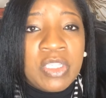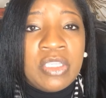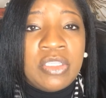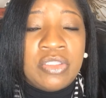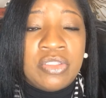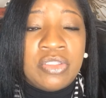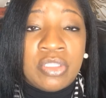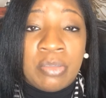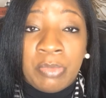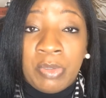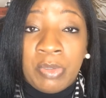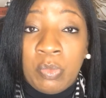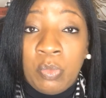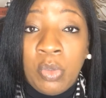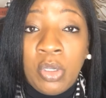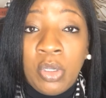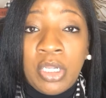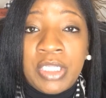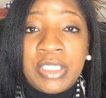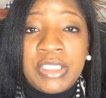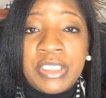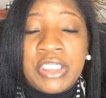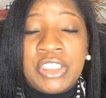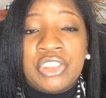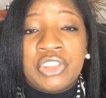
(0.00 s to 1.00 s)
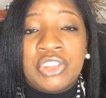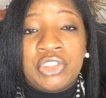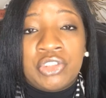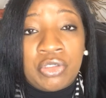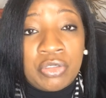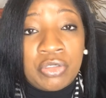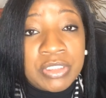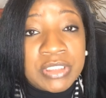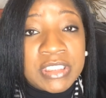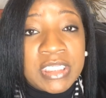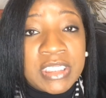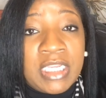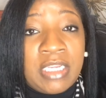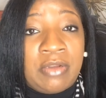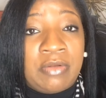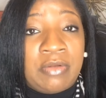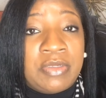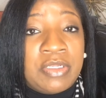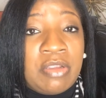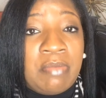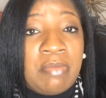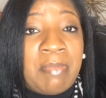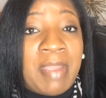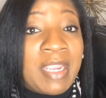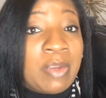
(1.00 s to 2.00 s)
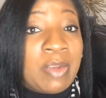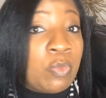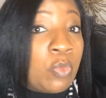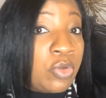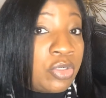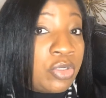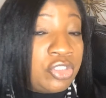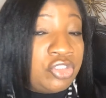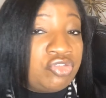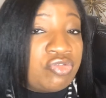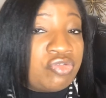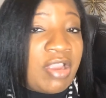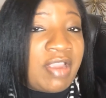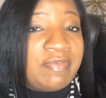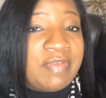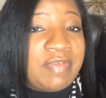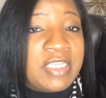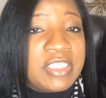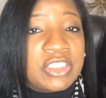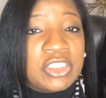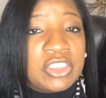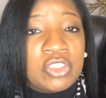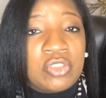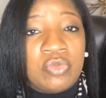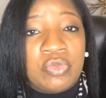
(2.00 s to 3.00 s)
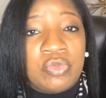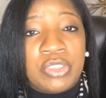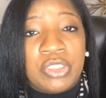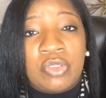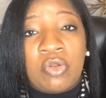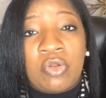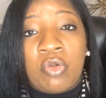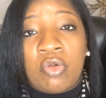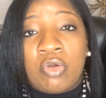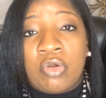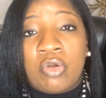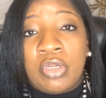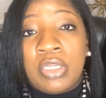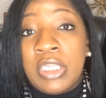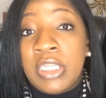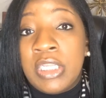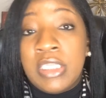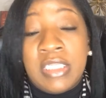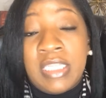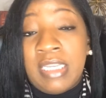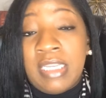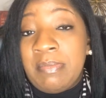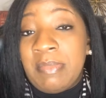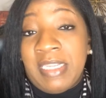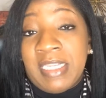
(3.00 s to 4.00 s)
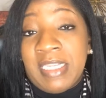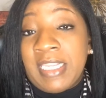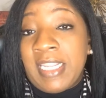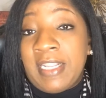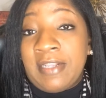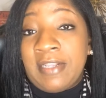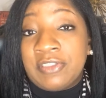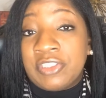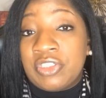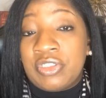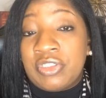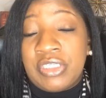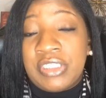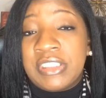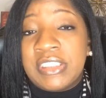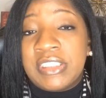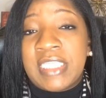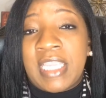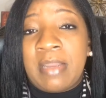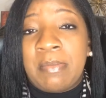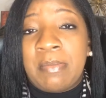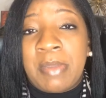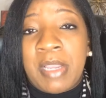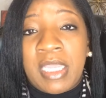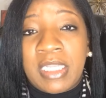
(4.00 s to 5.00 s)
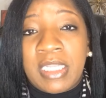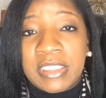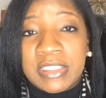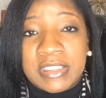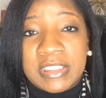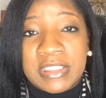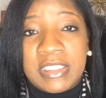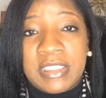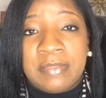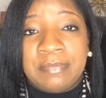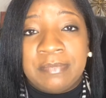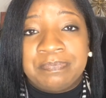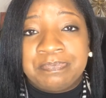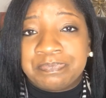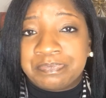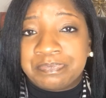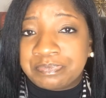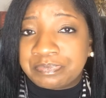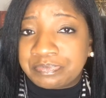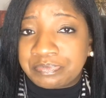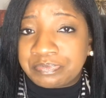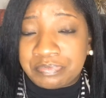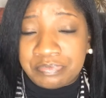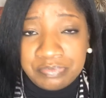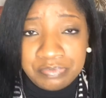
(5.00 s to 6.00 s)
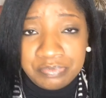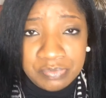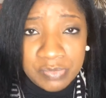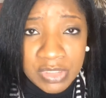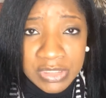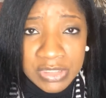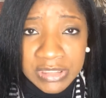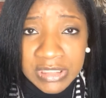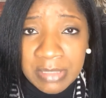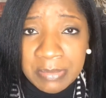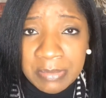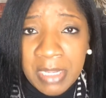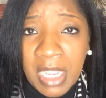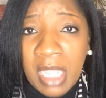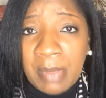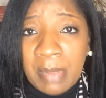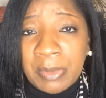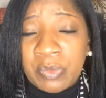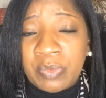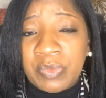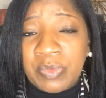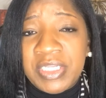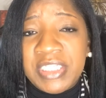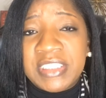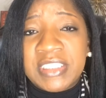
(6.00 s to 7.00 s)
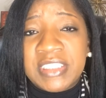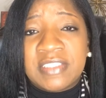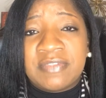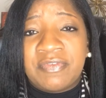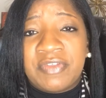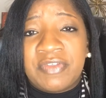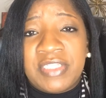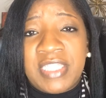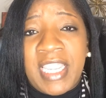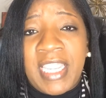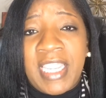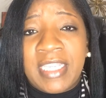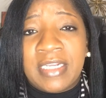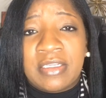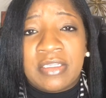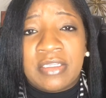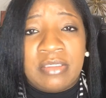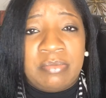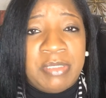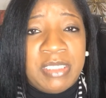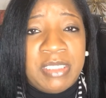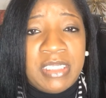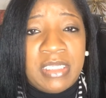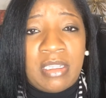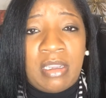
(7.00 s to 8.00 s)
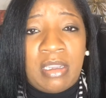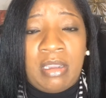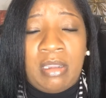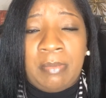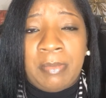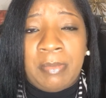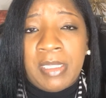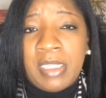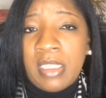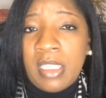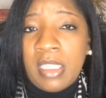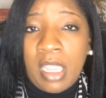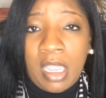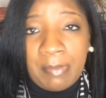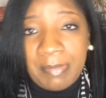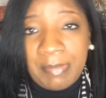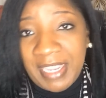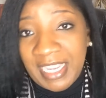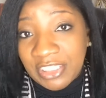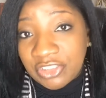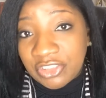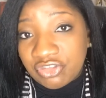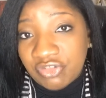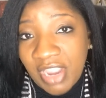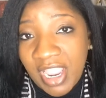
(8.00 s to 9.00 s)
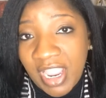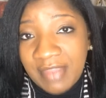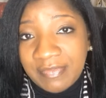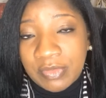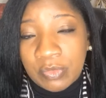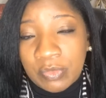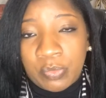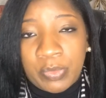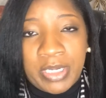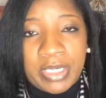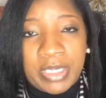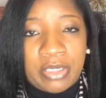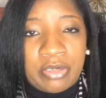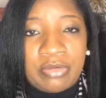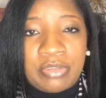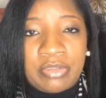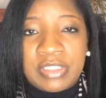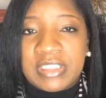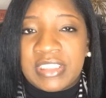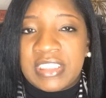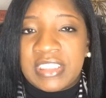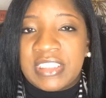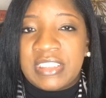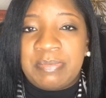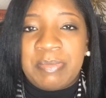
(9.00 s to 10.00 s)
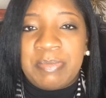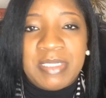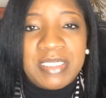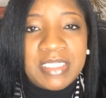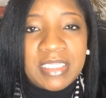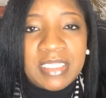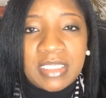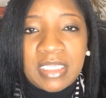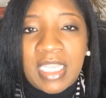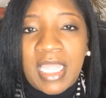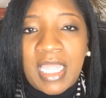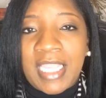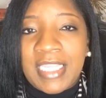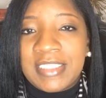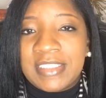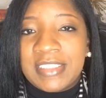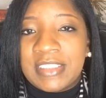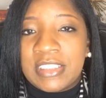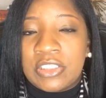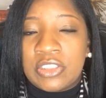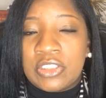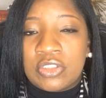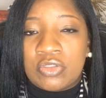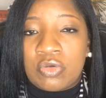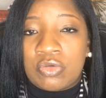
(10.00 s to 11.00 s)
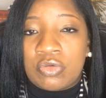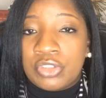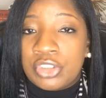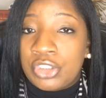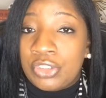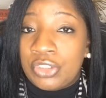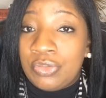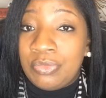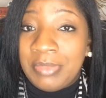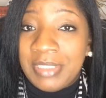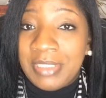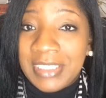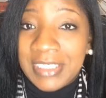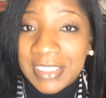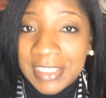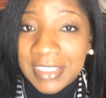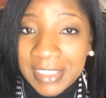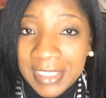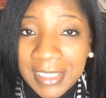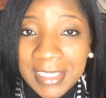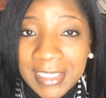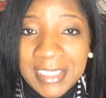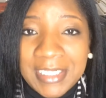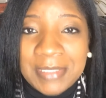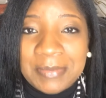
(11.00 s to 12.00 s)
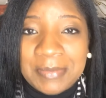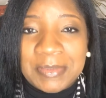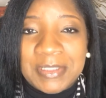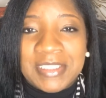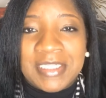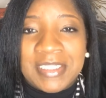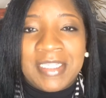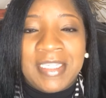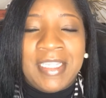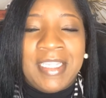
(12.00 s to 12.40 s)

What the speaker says: Number one, the insurance carrier might want a driver excluded, or they may cancel the entire policy. Some common reasons for that could be a bad driving record, a suspended license, or too many claims.